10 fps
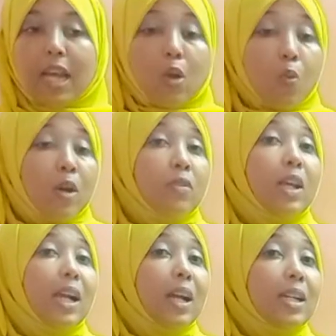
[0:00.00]
Now, one of
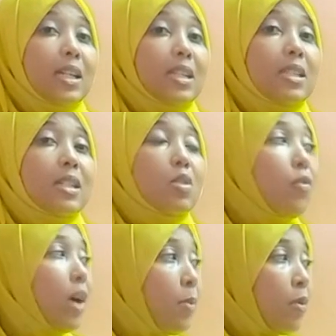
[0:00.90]
the characteristics
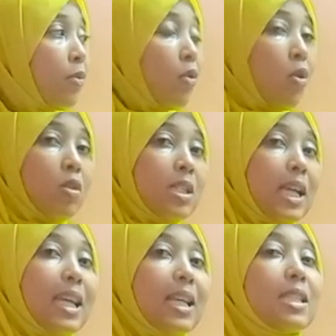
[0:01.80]
of carbon 4
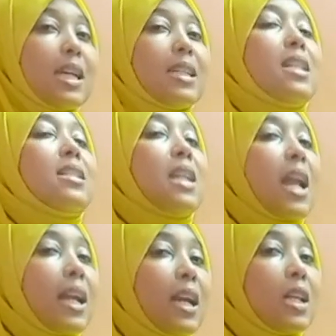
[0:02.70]
oxide is that it's
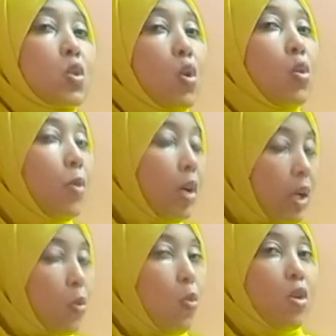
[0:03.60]
slightly soluble
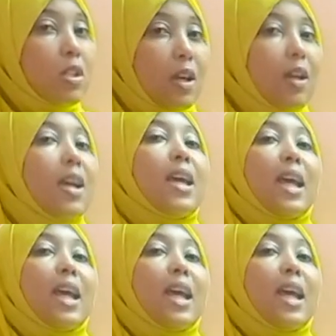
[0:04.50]
in water.